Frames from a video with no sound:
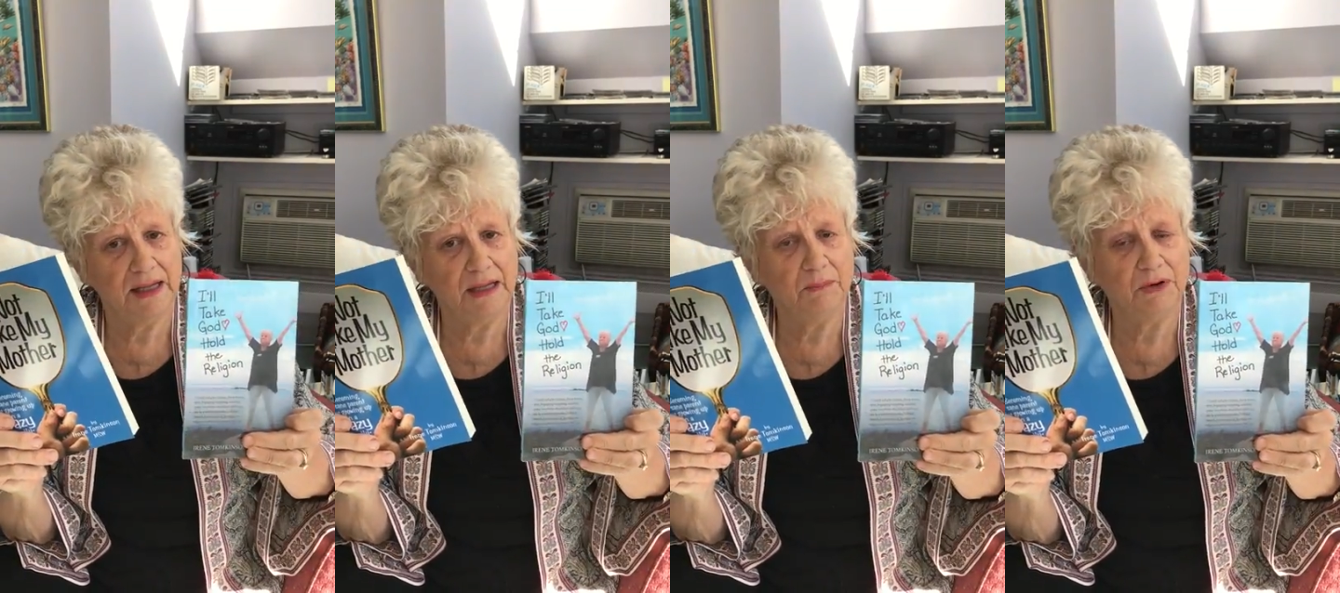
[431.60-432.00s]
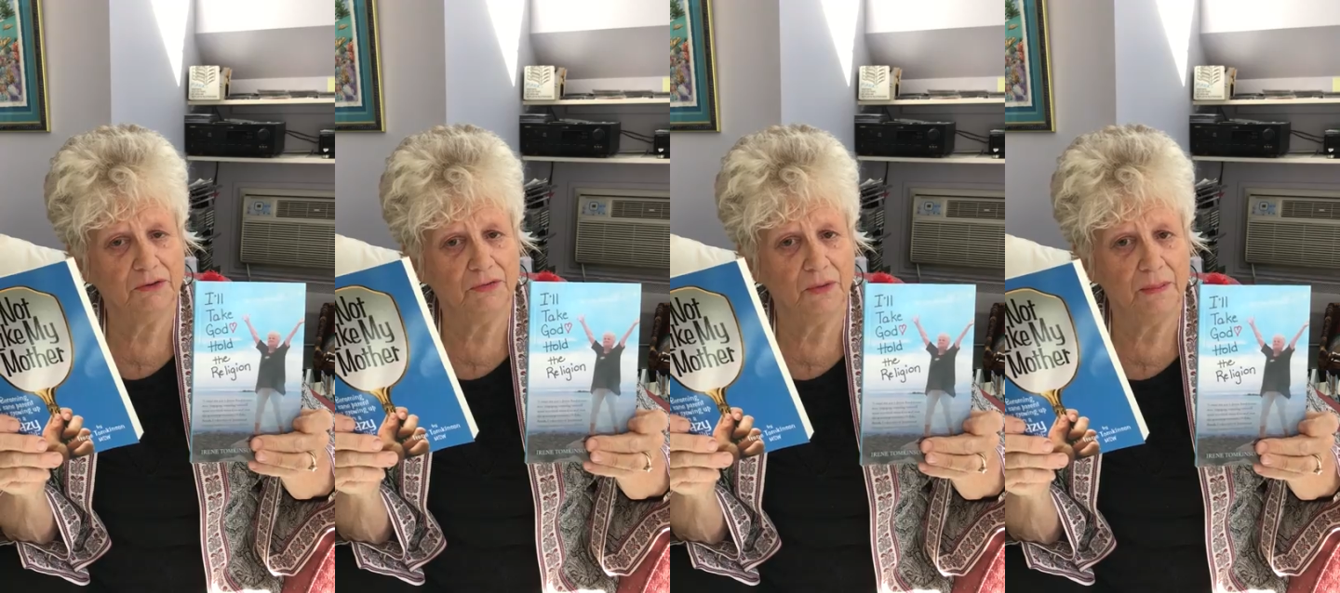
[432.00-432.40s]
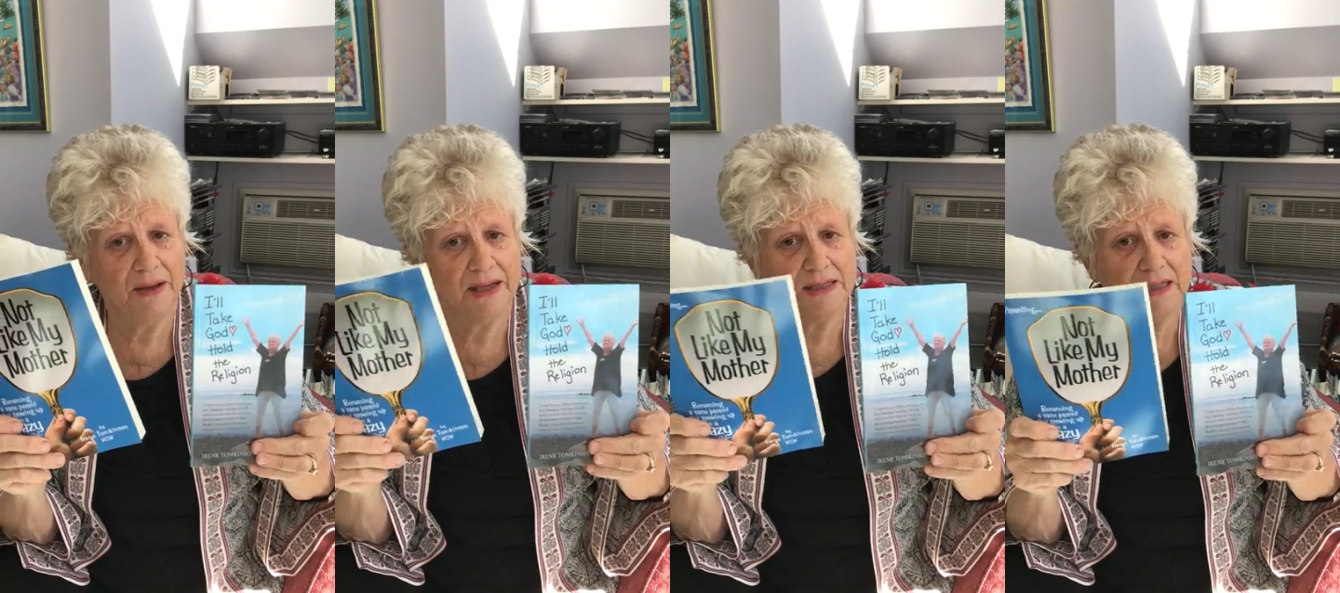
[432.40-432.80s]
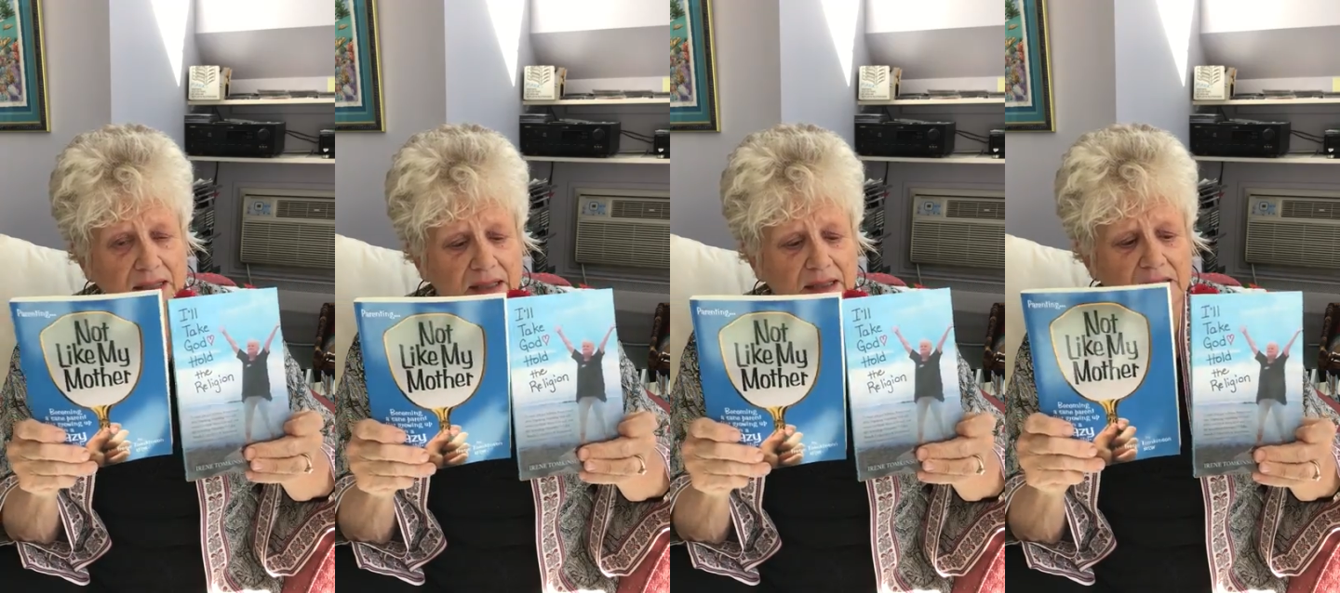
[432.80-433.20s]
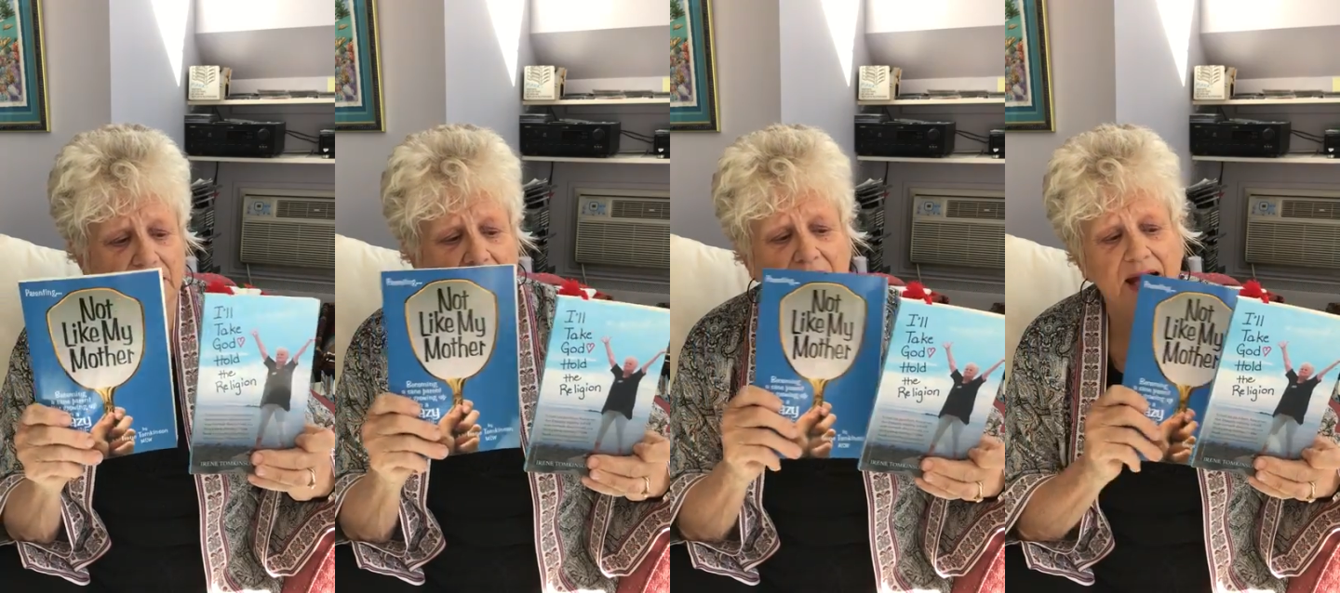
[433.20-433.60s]
ebook formats on
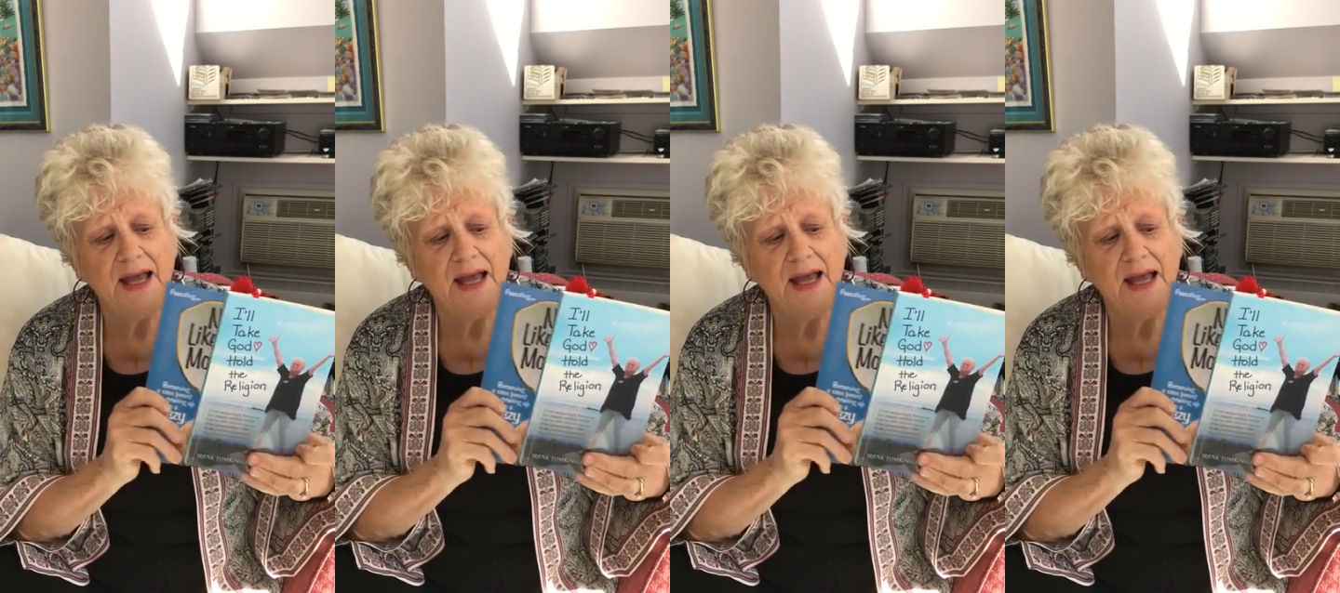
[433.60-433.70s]
Kindle,